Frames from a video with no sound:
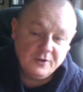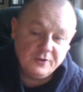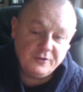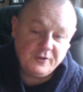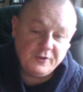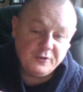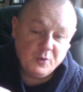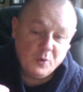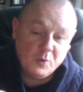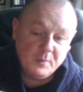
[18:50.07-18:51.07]
she
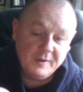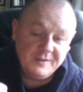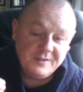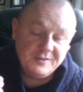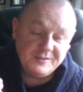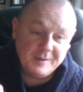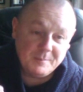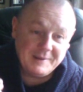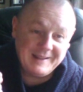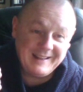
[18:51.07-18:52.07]
taught me to
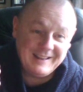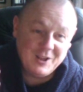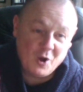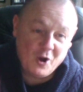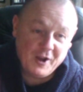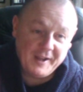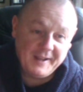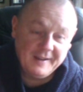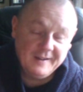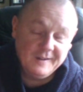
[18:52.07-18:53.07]
simply
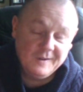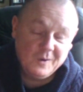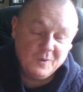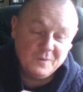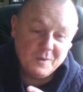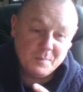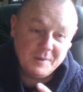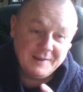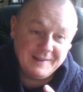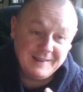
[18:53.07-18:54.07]
lie on the
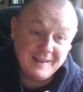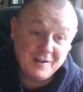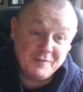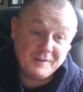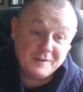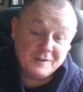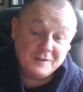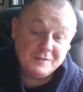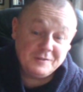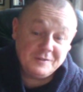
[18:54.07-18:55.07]
beloved
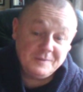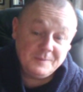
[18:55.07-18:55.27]
earth.